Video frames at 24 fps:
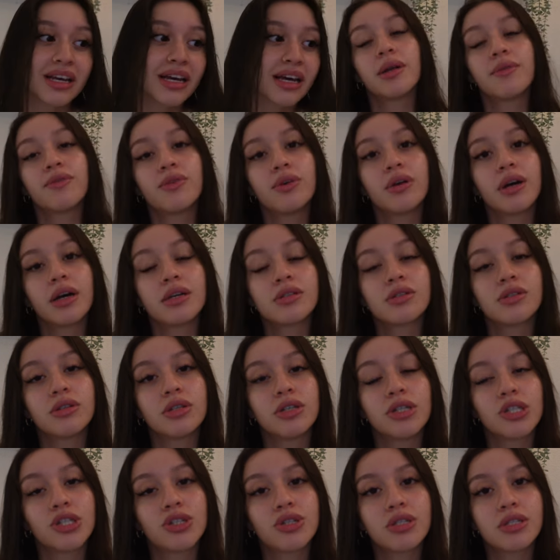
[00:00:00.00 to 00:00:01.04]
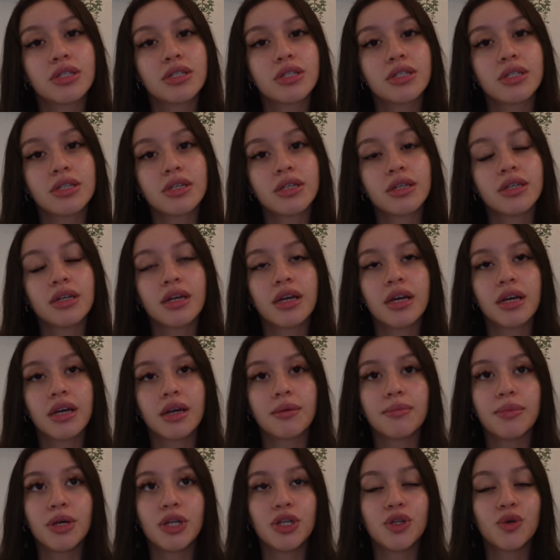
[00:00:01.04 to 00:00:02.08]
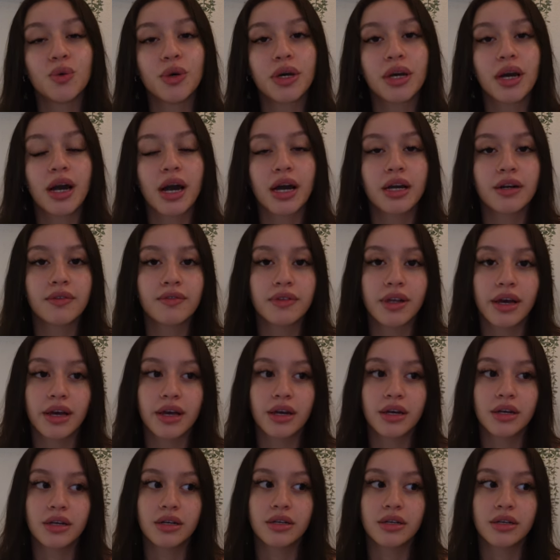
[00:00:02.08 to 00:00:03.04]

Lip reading: If you guys are interested in me doing kind of like